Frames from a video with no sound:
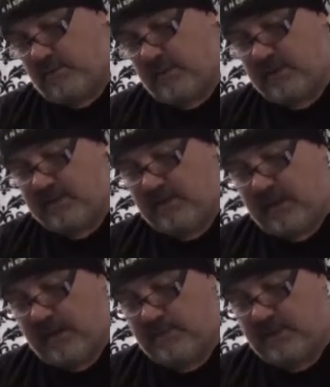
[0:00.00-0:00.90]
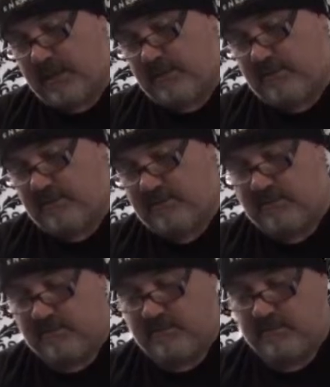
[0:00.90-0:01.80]
a racing cab together.
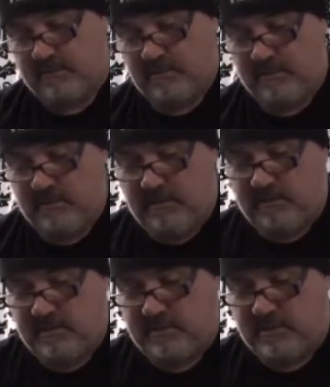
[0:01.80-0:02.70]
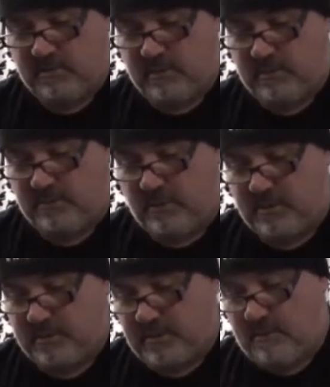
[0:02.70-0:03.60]
It's just one of the
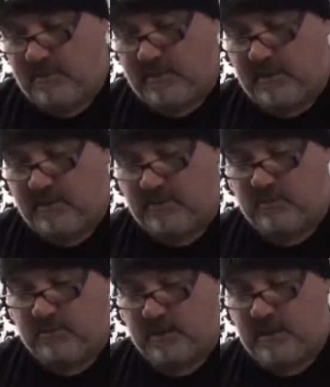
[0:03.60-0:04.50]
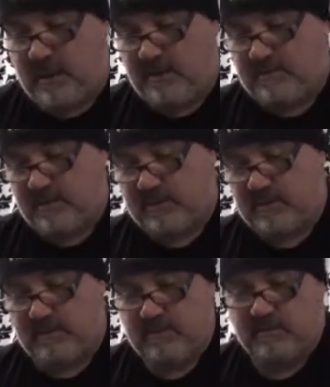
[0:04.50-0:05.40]
parts that would be kind of cool to have. Is
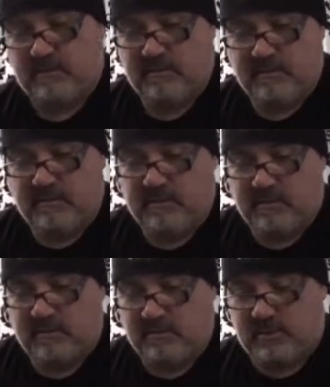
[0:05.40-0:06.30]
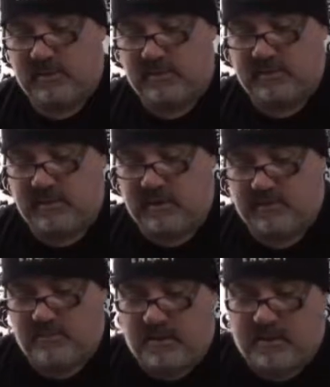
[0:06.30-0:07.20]
what you get inside the
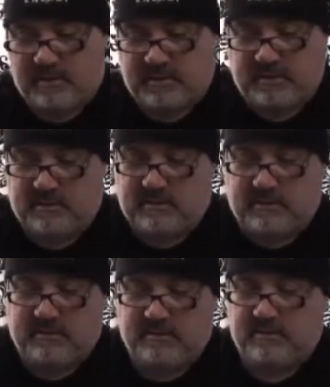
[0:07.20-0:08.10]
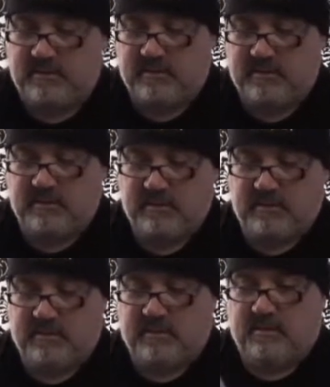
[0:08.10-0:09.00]
box is
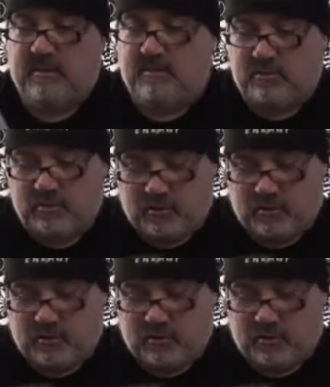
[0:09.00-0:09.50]
there's your